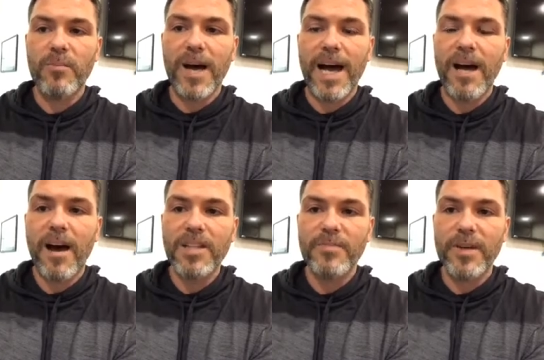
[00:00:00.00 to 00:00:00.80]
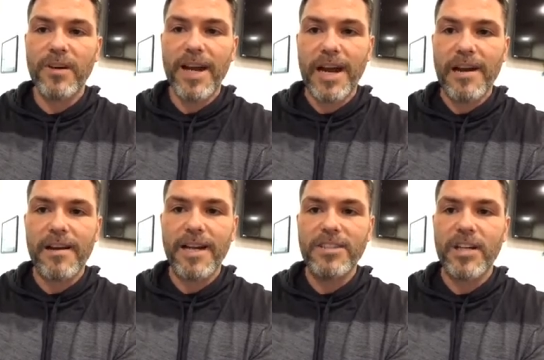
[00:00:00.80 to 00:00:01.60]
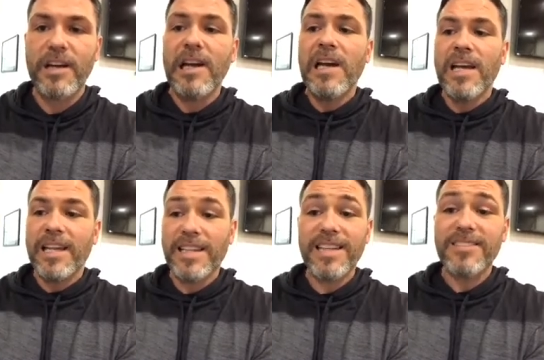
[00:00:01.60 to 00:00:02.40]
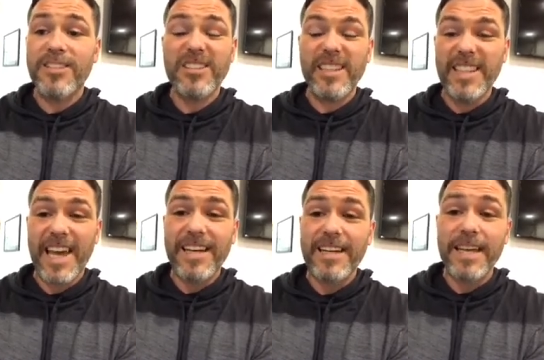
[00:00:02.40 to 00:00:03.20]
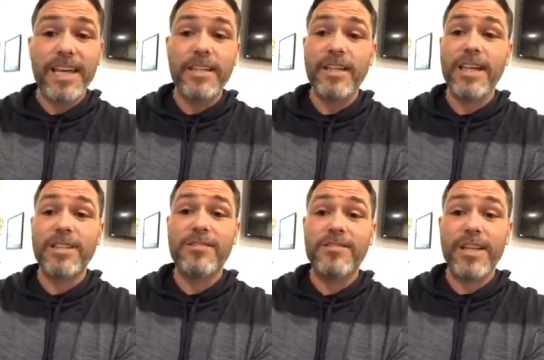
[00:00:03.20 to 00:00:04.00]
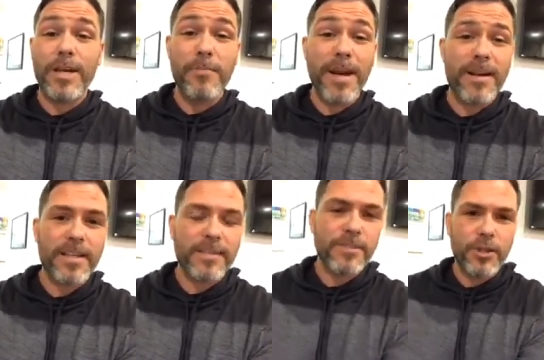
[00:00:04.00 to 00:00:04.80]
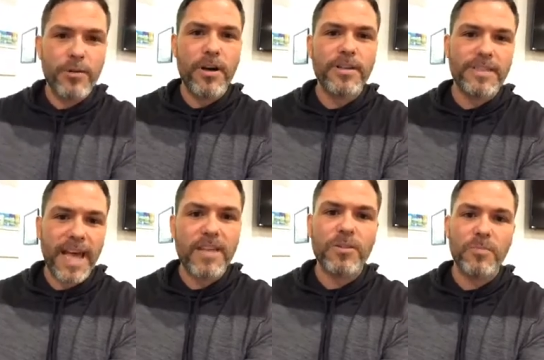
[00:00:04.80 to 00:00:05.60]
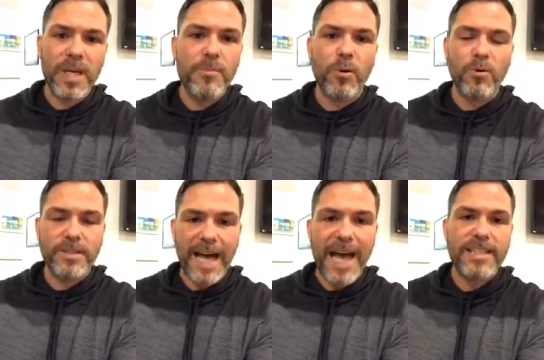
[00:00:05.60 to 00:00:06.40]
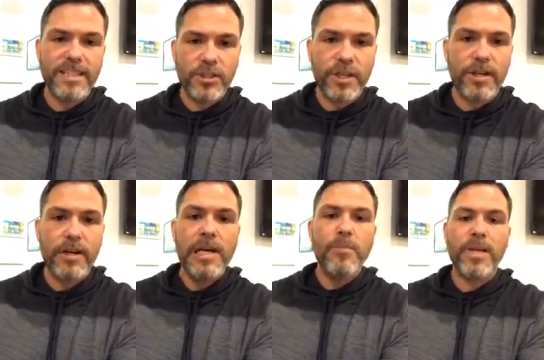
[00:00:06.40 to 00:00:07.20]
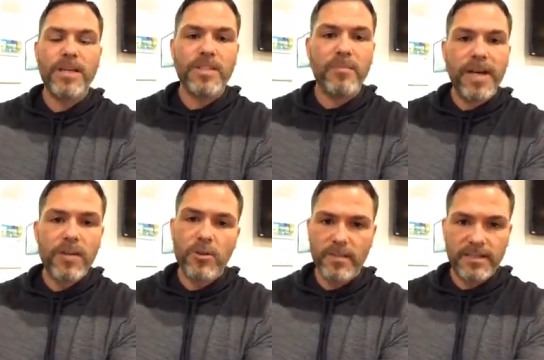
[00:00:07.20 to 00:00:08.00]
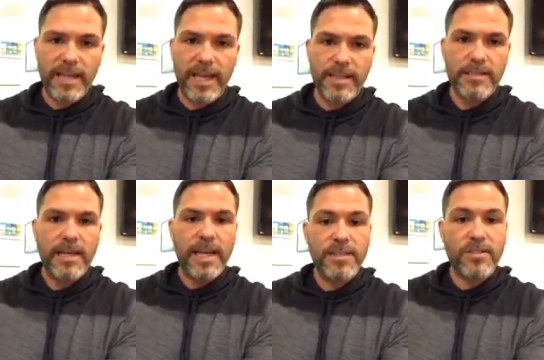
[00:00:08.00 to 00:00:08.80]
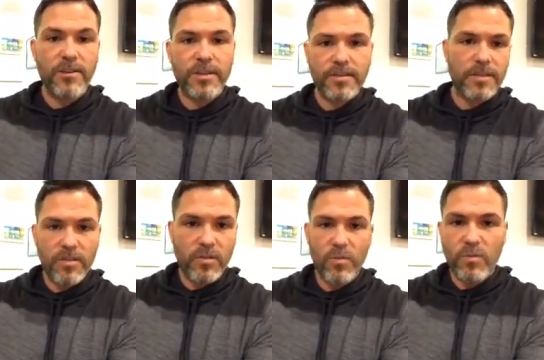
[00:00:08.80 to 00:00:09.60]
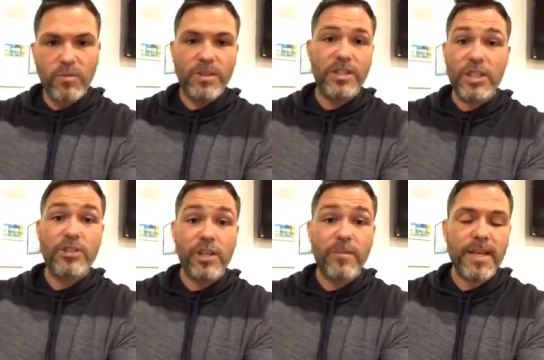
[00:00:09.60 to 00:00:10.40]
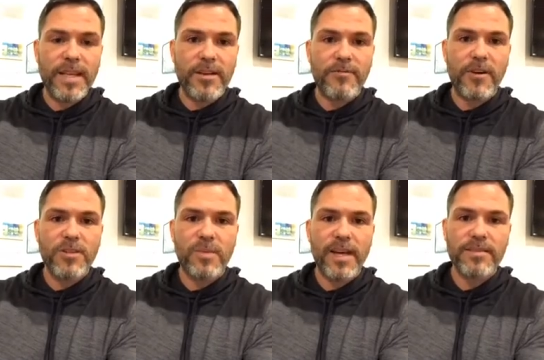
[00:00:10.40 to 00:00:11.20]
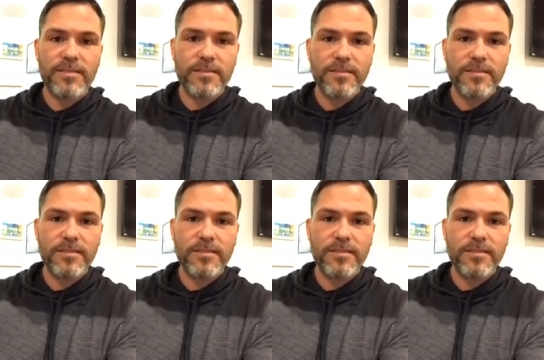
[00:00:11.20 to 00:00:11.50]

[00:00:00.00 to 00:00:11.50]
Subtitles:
by hospital error each year. That's just in Canada. In America, 200,000 people died this year because of medical mistakes. And so you shouldn't have been there in the first place.